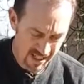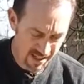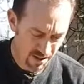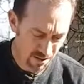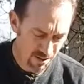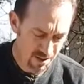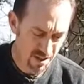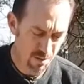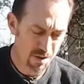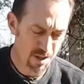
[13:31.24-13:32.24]
Only
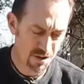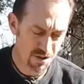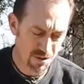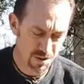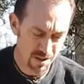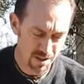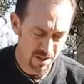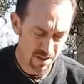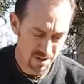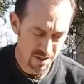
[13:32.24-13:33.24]
so much is going
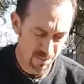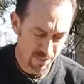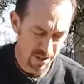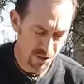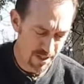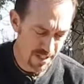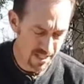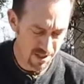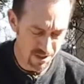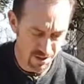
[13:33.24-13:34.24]
to penetrate
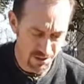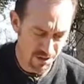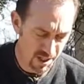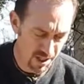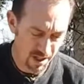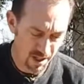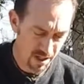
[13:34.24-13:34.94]
into the